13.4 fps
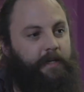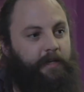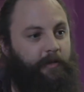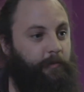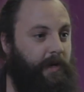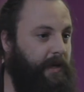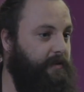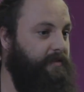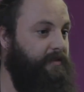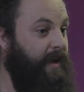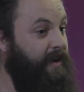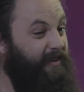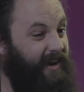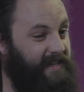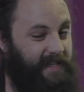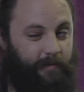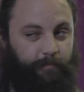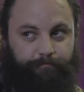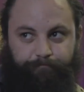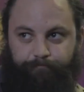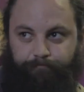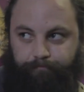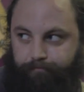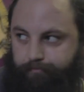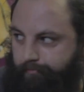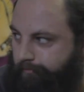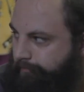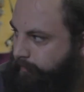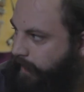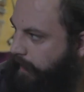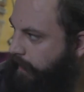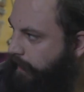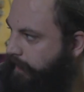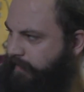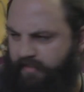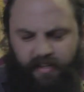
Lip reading: in the man's handwriting. He